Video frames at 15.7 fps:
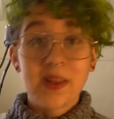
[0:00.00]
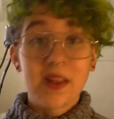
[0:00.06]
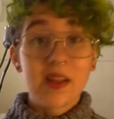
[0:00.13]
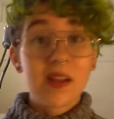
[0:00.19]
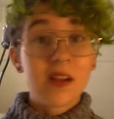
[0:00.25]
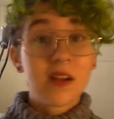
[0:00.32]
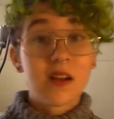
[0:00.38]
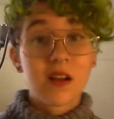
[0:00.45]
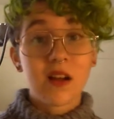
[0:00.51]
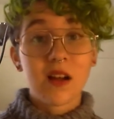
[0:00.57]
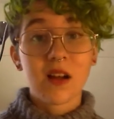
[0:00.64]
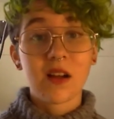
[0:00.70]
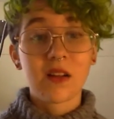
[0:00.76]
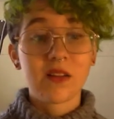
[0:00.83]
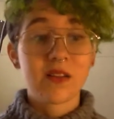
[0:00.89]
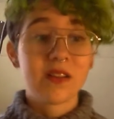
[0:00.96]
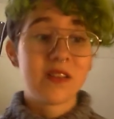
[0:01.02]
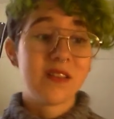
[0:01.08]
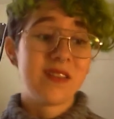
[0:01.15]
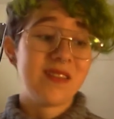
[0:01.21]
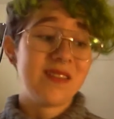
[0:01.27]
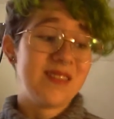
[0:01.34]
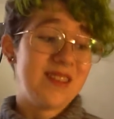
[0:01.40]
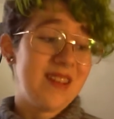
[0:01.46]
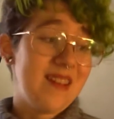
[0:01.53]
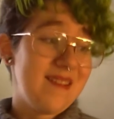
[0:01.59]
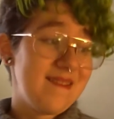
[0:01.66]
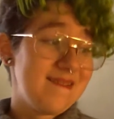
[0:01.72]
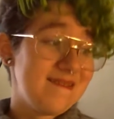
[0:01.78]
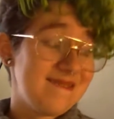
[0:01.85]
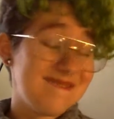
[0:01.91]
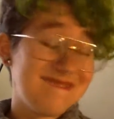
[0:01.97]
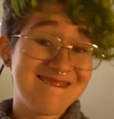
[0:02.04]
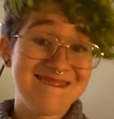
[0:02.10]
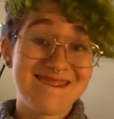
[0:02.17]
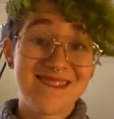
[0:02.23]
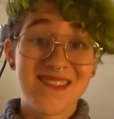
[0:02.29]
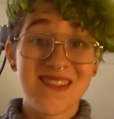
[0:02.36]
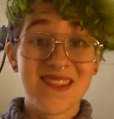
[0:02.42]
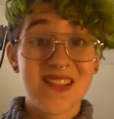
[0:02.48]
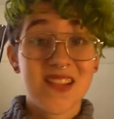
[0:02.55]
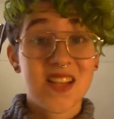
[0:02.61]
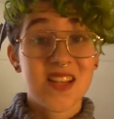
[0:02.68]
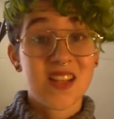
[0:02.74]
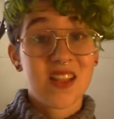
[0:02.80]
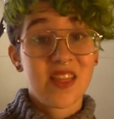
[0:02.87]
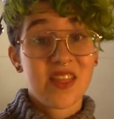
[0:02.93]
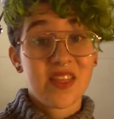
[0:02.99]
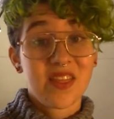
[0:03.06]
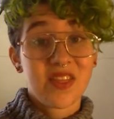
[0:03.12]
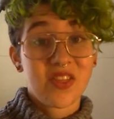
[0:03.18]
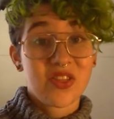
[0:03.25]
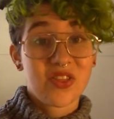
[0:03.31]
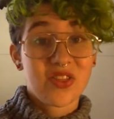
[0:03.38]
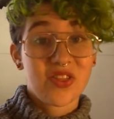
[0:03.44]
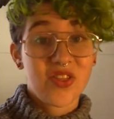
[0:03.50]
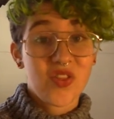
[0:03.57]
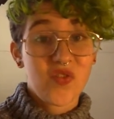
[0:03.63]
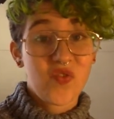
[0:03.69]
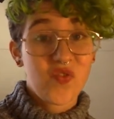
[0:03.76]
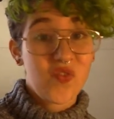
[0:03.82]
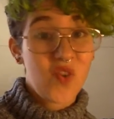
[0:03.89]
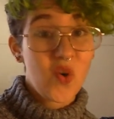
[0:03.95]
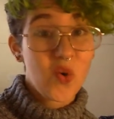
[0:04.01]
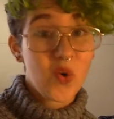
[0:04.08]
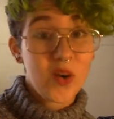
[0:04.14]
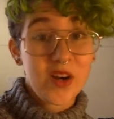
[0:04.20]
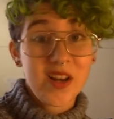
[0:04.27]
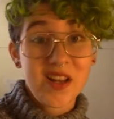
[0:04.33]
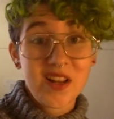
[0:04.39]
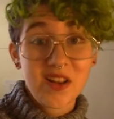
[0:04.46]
like 140